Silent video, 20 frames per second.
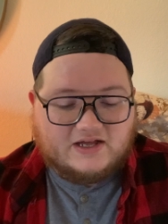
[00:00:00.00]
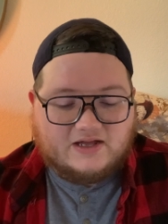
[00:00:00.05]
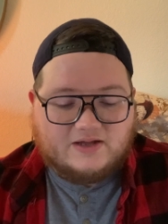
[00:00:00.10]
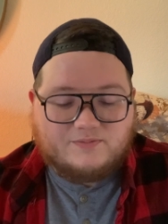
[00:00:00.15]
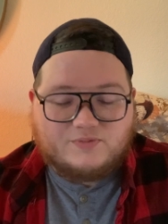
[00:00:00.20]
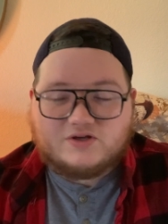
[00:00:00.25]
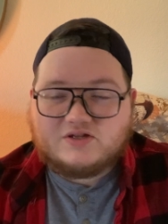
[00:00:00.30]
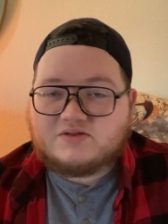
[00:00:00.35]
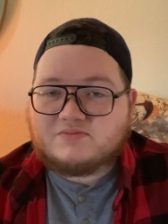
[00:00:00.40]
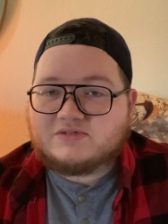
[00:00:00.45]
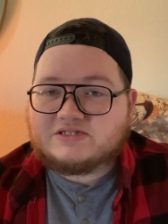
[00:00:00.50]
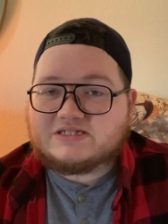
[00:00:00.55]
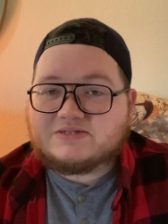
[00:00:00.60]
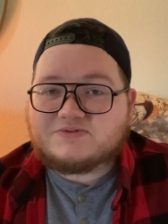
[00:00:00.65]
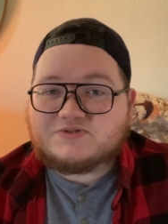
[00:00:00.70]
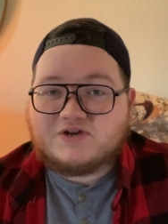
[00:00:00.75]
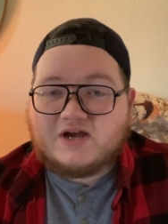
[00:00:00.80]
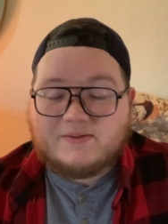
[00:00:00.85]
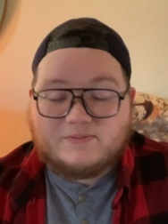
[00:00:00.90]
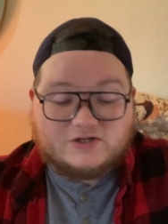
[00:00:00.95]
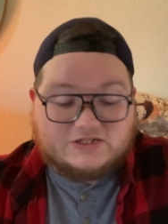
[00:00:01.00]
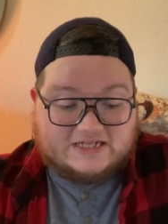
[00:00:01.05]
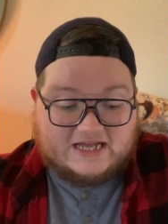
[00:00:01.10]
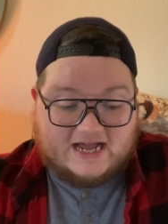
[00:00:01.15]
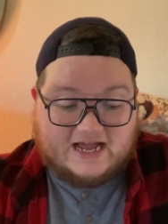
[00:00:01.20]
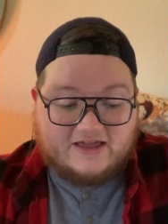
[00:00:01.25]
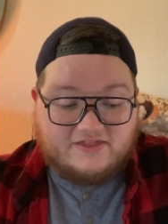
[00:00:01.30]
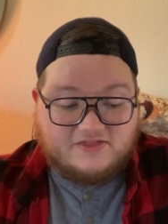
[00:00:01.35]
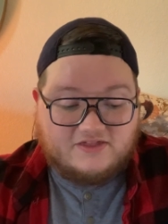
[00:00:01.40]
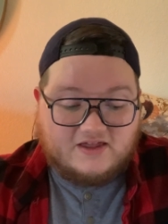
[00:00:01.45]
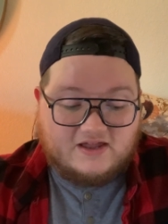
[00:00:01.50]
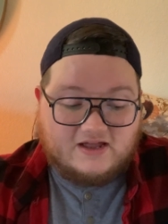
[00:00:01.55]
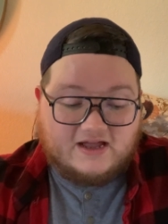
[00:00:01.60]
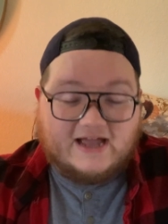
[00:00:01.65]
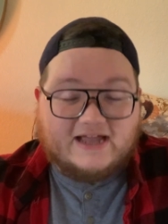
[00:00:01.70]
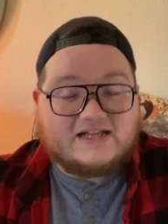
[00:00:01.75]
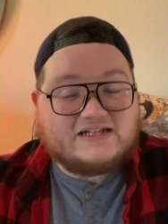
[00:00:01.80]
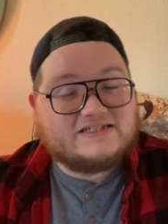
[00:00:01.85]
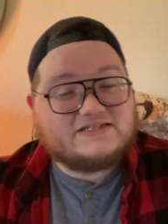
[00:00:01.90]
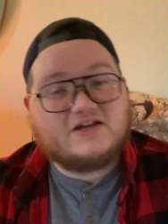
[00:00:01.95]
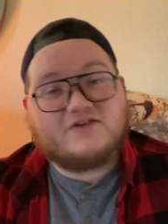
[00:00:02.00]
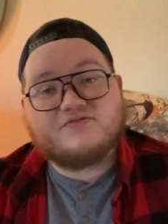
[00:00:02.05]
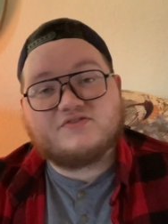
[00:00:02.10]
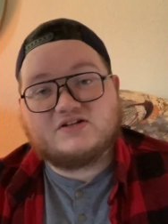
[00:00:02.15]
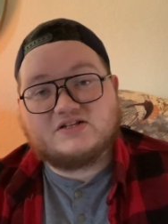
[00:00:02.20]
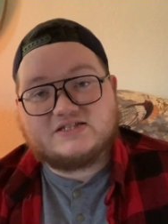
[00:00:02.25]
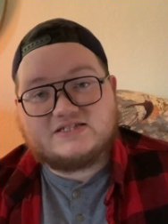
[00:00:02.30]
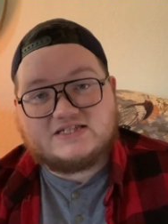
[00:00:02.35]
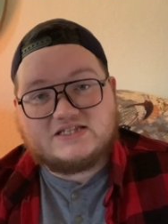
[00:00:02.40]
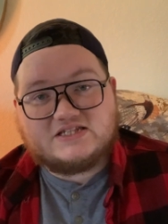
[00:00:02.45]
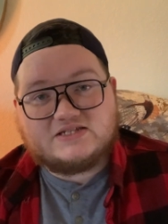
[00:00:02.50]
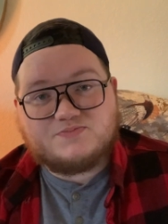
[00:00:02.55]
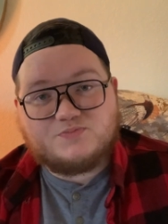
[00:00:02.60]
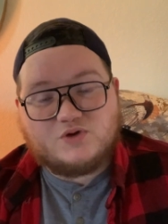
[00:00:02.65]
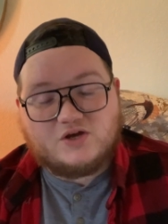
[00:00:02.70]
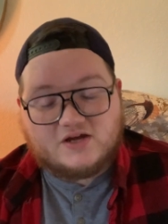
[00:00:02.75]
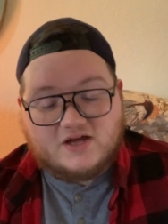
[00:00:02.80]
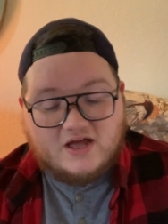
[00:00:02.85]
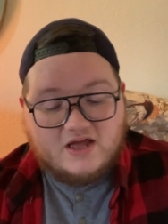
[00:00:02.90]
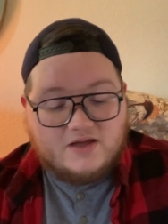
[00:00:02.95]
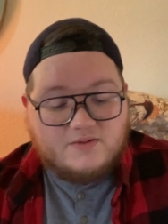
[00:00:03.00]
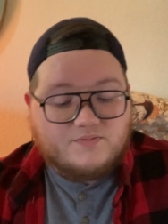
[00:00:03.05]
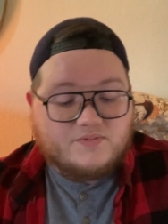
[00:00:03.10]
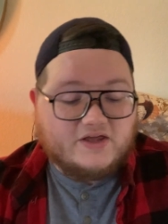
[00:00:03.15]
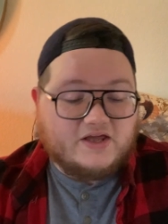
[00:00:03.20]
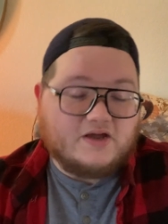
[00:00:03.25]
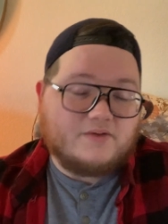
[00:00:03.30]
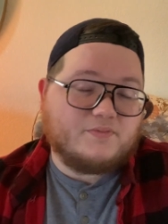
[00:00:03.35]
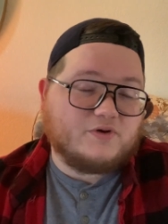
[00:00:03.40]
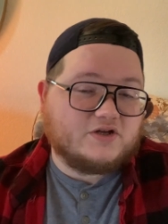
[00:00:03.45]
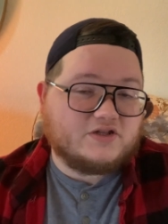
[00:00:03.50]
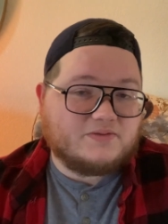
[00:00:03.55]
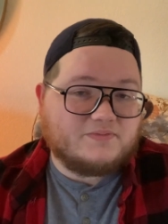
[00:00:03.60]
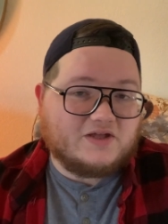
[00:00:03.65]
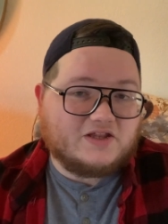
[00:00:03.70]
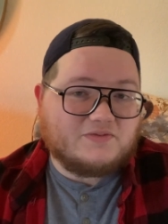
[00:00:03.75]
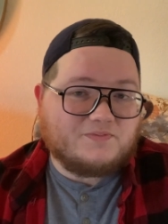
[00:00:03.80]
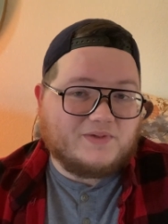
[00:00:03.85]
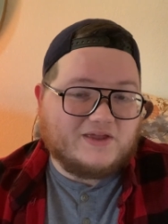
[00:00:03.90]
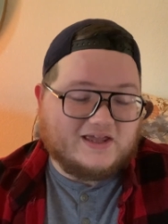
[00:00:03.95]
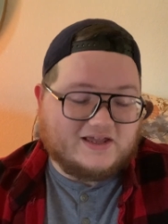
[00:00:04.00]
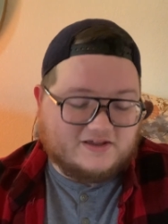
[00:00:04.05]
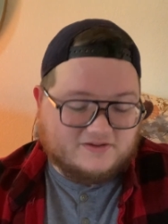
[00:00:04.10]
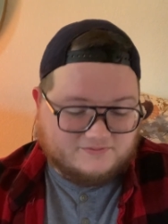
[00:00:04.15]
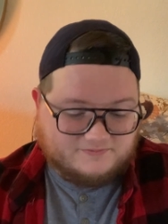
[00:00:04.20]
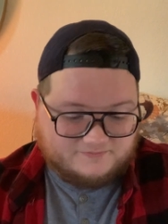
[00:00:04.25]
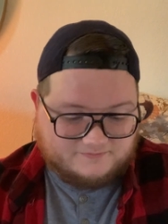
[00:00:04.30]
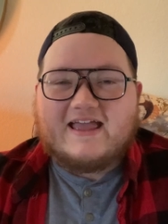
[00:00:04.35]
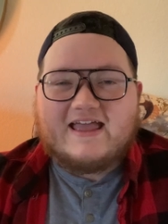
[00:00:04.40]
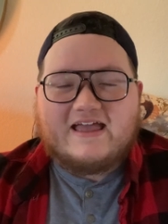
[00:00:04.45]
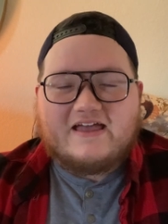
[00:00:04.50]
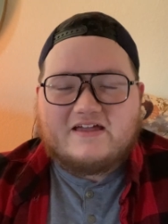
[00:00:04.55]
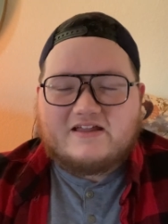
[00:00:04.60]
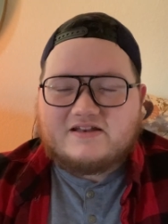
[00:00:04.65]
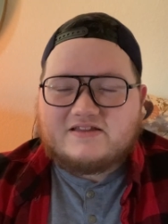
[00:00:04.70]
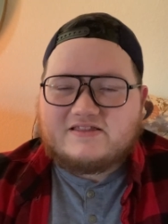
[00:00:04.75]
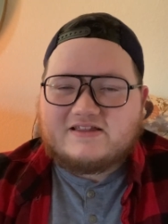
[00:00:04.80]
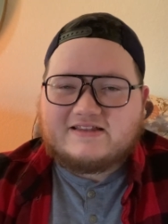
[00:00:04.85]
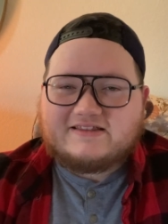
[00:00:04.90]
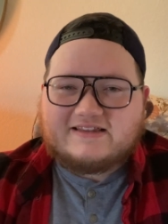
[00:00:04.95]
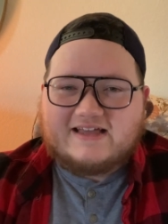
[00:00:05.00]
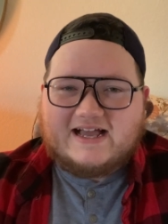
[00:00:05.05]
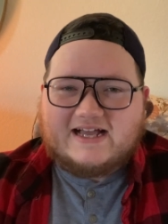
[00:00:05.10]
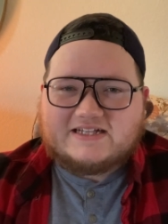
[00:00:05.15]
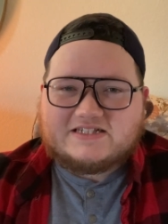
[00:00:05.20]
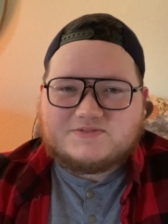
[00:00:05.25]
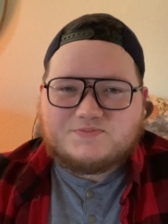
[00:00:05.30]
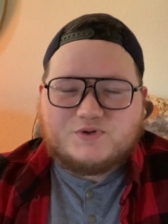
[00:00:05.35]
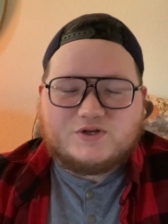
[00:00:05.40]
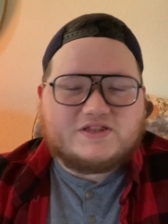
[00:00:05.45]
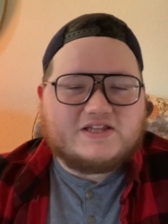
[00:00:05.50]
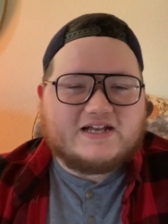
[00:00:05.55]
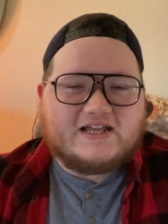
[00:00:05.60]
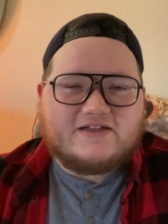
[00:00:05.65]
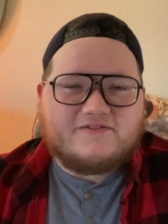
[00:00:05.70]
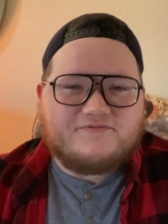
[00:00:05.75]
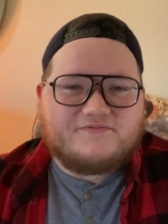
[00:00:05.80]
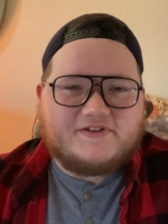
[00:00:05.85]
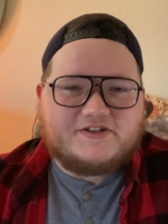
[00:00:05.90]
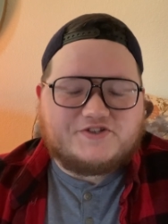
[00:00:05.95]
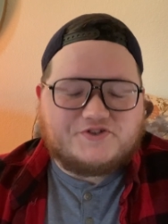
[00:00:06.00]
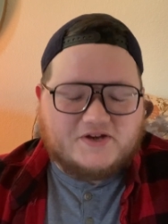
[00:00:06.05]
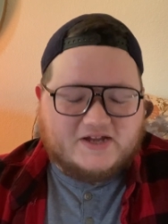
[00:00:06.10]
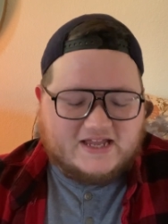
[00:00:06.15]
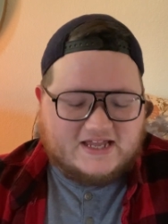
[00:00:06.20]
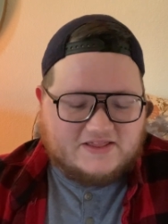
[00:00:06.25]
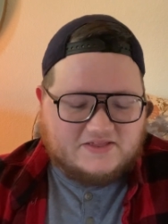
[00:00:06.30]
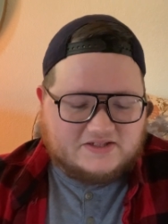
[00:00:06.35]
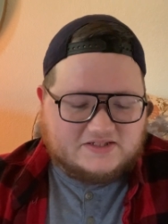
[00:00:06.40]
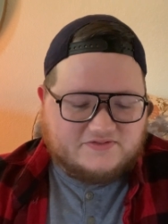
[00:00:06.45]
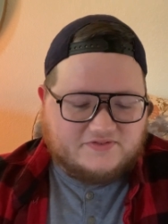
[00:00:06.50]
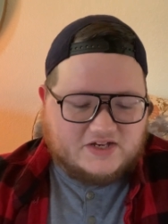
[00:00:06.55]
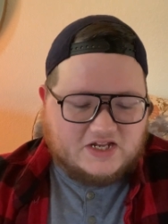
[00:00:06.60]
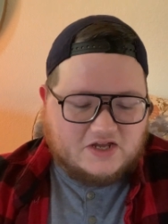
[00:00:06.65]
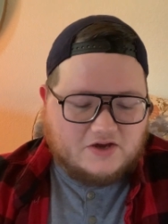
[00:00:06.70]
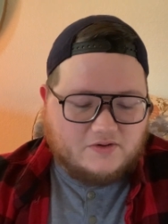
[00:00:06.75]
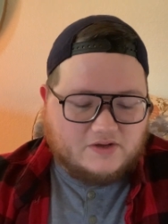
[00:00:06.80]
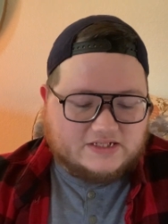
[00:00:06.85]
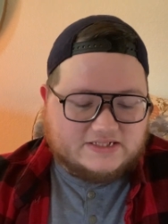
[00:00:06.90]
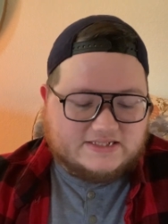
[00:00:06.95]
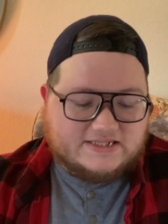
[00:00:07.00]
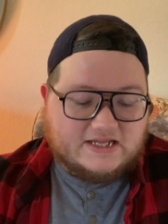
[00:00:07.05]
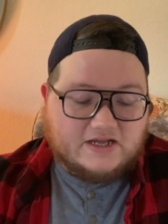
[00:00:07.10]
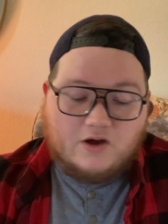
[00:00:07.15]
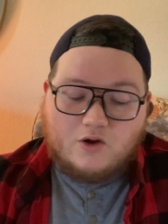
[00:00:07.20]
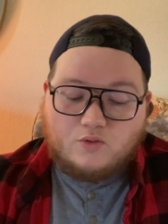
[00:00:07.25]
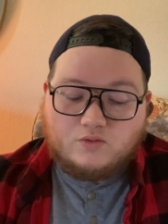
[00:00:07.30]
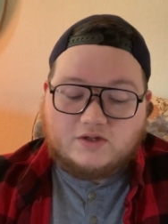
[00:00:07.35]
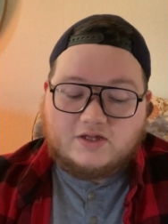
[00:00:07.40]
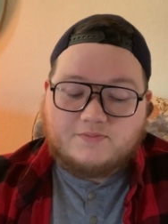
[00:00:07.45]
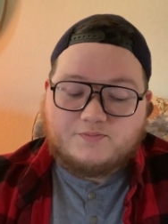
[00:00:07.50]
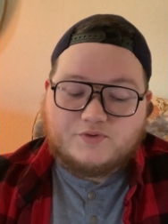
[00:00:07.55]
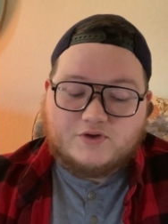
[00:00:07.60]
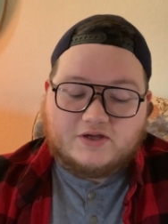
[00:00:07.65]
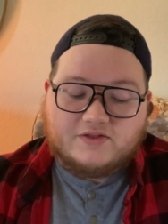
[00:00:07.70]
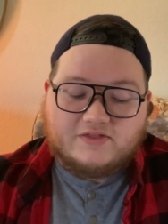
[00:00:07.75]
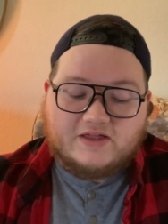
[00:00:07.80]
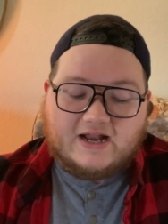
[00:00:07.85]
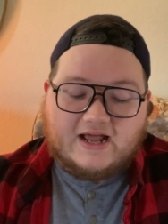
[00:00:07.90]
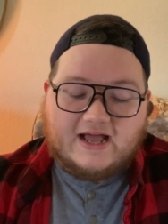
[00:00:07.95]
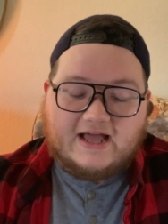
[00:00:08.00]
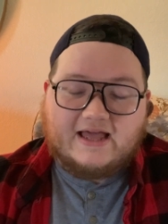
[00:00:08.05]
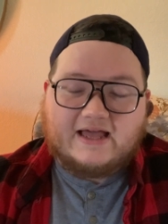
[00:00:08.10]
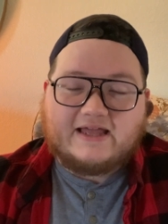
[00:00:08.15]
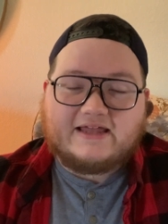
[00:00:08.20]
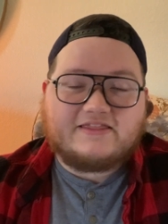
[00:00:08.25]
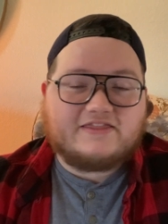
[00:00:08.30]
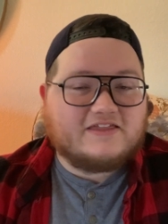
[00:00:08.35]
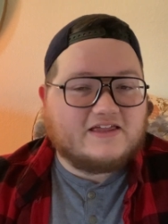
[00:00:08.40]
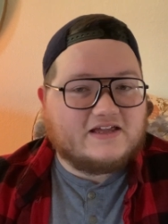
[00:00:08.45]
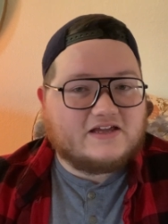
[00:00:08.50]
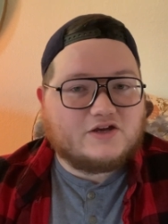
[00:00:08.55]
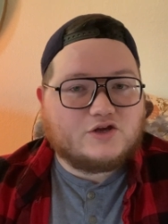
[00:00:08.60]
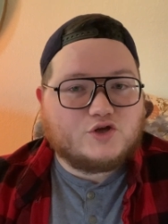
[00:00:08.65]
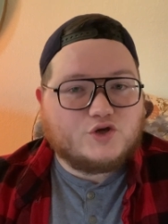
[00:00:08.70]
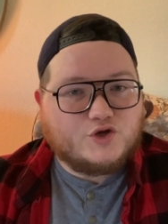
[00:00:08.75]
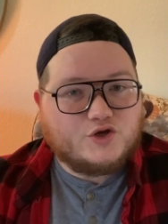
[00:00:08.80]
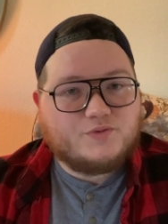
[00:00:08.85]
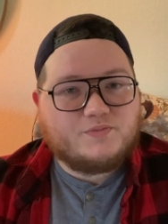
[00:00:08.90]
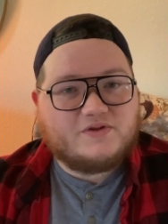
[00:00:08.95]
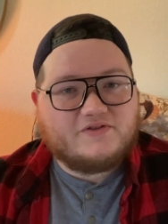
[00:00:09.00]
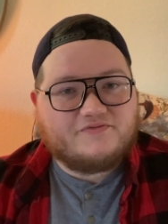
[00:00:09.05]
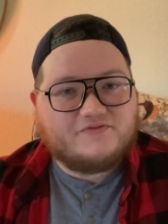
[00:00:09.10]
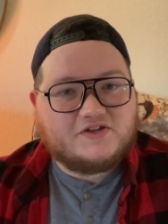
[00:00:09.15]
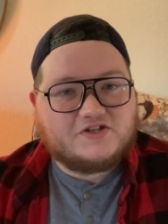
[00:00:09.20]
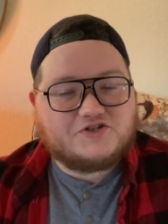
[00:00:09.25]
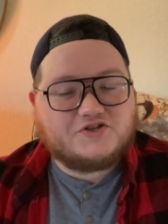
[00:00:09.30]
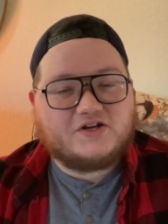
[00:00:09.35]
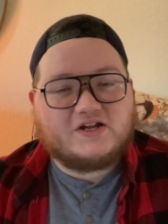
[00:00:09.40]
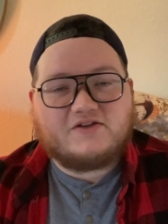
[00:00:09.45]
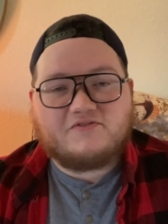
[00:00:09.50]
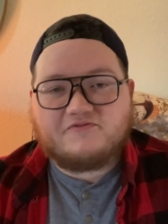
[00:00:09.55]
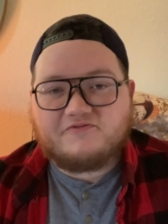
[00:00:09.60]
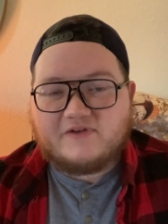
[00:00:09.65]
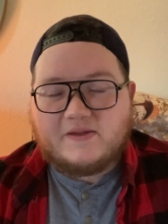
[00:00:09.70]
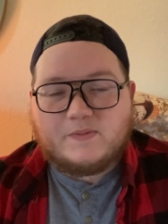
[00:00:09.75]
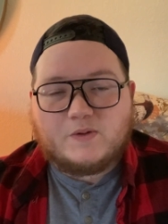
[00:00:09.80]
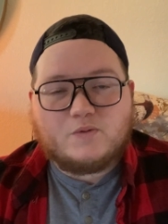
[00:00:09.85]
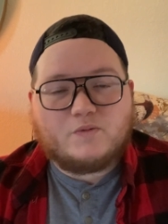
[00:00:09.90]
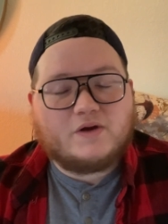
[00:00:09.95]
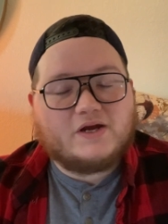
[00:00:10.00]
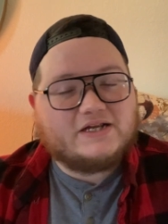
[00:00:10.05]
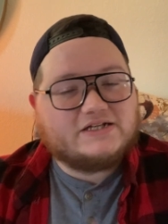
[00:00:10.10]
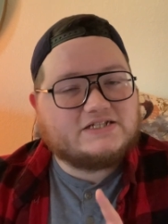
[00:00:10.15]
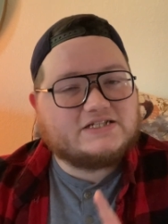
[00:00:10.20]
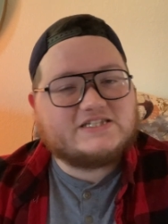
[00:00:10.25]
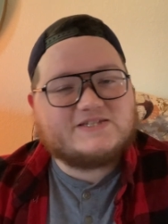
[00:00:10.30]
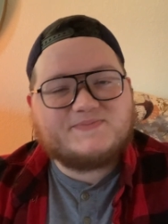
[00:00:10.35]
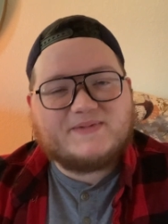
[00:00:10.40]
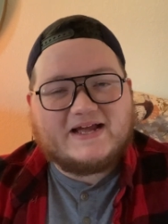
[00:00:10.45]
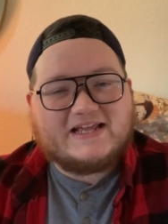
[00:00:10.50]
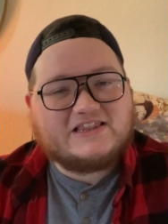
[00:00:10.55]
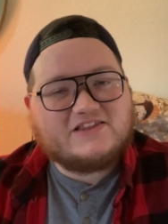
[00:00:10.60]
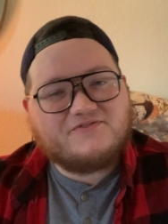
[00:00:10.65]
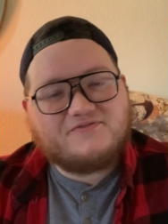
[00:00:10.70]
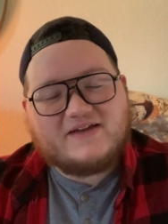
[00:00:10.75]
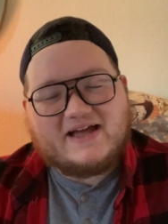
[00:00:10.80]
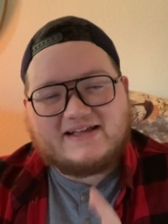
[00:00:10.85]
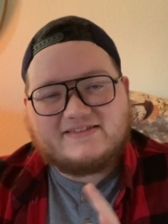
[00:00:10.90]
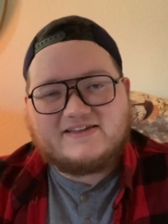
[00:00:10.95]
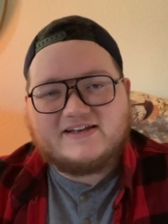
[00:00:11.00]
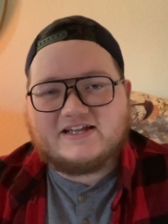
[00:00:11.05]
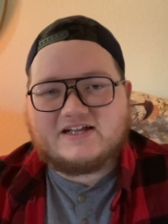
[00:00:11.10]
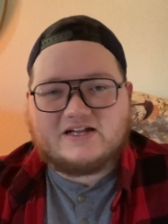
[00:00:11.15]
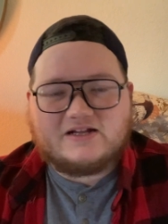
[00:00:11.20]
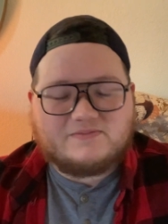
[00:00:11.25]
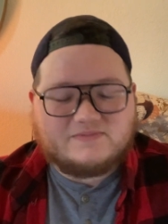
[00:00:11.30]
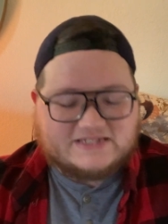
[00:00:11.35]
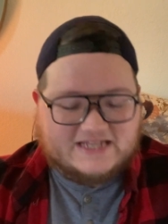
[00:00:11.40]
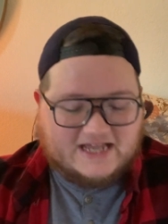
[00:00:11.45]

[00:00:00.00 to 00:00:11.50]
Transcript: Book of the Month subscribers, I think. I could definitely see this book being a Book of the Month pick. And the last book that I am featuring in this video is the only book that I think could be featured in February, despite the fact that it comes